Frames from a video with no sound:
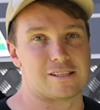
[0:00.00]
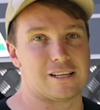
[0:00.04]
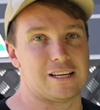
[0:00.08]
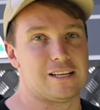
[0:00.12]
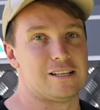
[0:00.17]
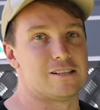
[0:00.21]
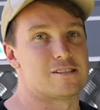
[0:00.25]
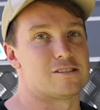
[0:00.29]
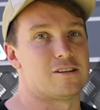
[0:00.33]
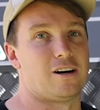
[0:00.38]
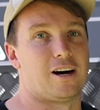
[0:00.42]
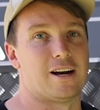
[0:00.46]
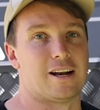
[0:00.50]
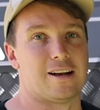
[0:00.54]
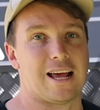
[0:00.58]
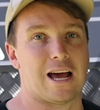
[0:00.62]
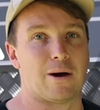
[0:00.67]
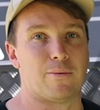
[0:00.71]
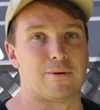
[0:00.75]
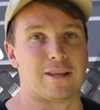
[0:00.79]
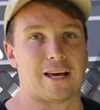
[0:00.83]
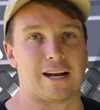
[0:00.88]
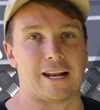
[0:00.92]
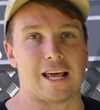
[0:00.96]
inside and
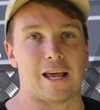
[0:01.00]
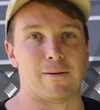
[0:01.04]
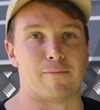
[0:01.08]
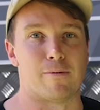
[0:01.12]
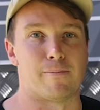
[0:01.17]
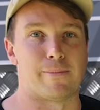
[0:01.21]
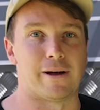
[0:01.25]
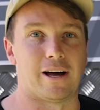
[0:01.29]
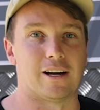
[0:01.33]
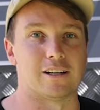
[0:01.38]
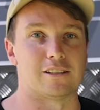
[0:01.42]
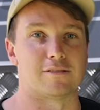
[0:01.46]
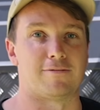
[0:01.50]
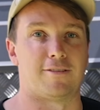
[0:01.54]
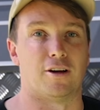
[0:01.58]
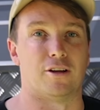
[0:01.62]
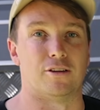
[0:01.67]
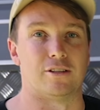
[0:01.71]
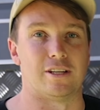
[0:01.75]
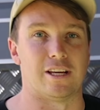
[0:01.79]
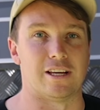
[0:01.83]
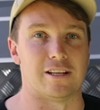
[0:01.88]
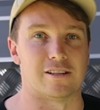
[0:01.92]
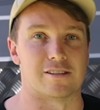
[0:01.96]
out without a heap of bugs
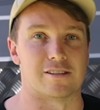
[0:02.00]
following you